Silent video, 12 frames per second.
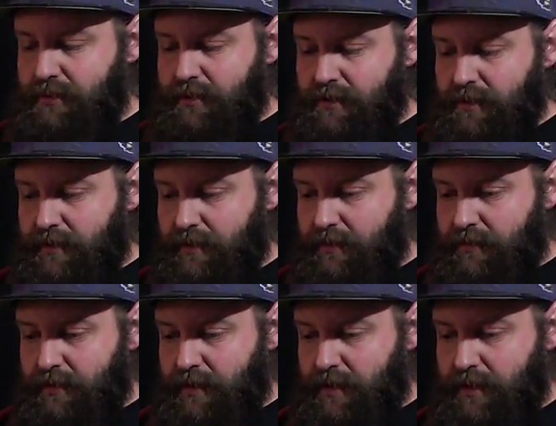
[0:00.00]
He's got
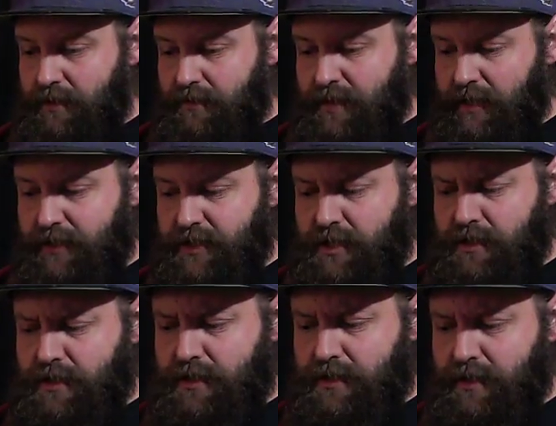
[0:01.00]

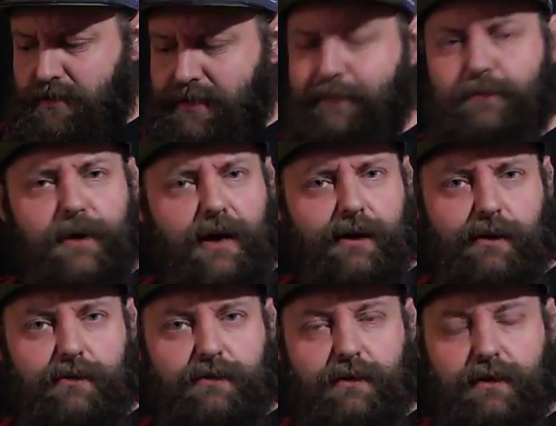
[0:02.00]
intelligence, and his name's
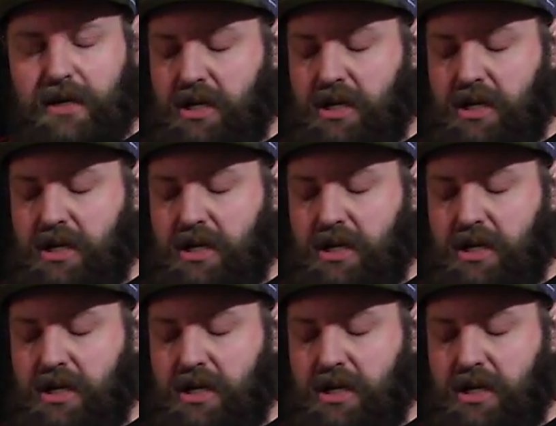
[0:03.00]
Marcus.